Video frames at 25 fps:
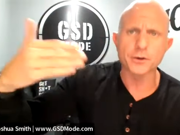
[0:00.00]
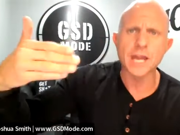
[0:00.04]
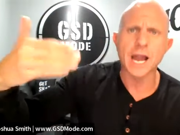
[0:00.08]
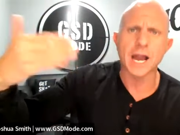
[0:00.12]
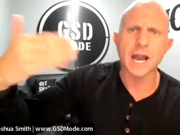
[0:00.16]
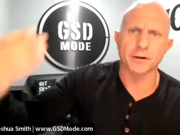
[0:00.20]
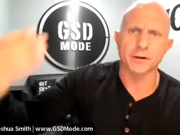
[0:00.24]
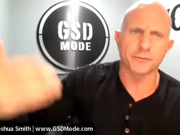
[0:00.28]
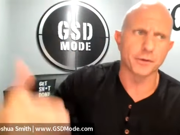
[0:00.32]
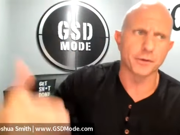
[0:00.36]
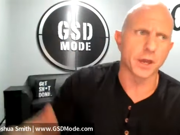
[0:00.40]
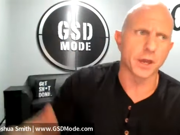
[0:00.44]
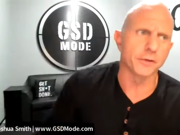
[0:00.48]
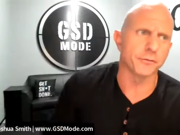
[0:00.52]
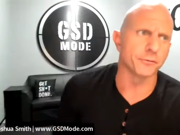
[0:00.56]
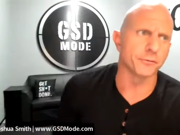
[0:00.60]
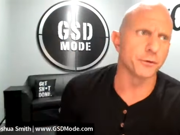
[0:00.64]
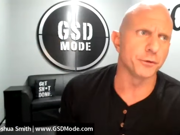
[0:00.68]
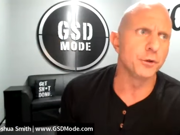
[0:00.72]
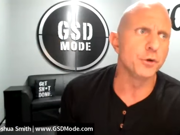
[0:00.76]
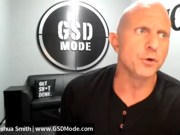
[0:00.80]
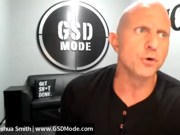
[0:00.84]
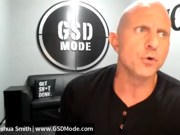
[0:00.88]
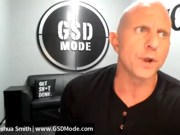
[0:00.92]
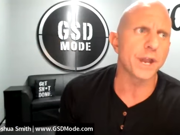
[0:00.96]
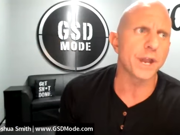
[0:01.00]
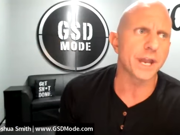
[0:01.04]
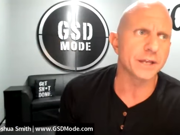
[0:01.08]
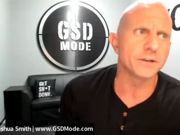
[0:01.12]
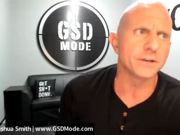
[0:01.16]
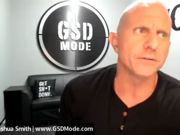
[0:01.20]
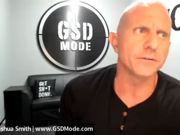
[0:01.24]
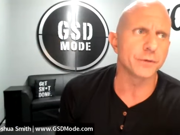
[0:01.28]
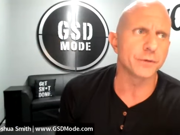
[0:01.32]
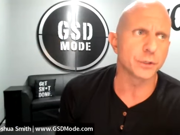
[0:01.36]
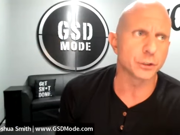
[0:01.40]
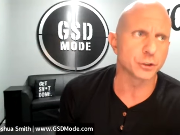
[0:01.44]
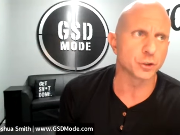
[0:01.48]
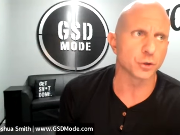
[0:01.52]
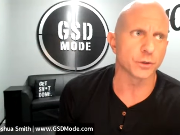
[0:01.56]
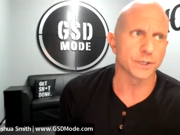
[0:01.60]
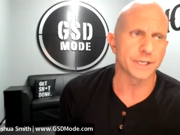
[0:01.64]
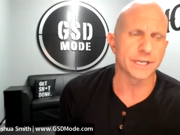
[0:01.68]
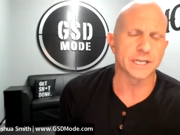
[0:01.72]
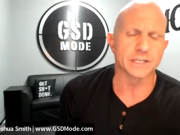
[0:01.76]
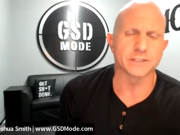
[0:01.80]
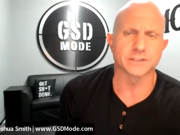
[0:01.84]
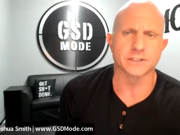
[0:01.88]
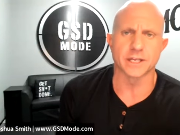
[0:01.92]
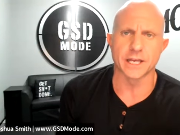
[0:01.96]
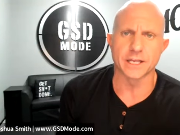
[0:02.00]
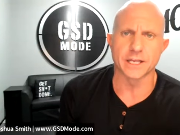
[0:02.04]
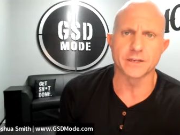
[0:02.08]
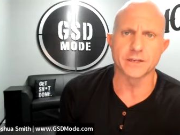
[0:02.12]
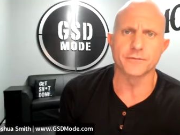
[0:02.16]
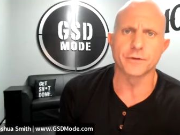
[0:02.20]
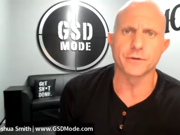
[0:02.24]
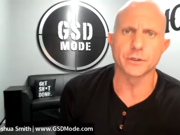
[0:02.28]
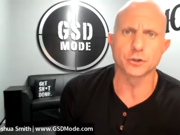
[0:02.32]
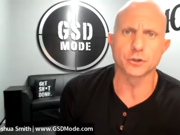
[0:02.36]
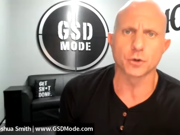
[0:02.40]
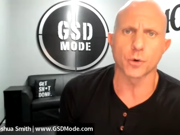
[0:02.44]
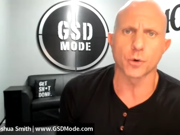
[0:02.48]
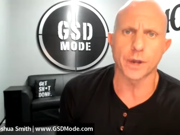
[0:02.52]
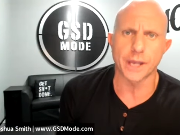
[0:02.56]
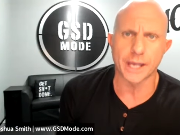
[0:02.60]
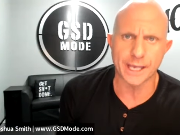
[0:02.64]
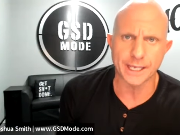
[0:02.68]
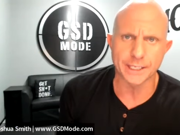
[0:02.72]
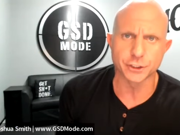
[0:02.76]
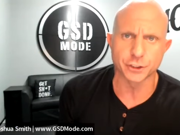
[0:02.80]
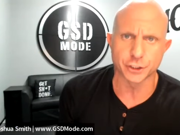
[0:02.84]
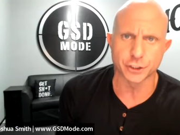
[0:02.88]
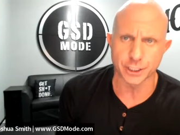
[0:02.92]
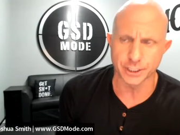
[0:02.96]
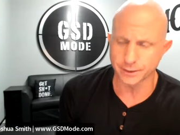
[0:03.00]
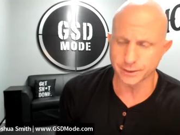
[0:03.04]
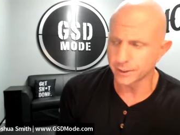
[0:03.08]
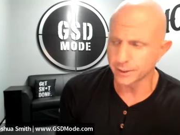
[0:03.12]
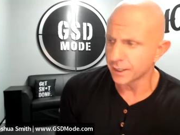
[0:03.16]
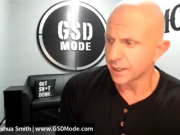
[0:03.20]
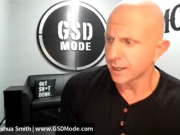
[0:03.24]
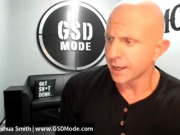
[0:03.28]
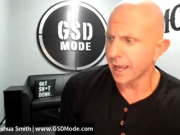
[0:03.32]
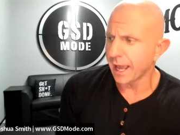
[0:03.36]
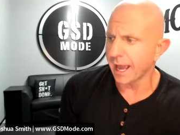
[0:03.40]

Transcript: yeah, if, if you individually, as an individual agent,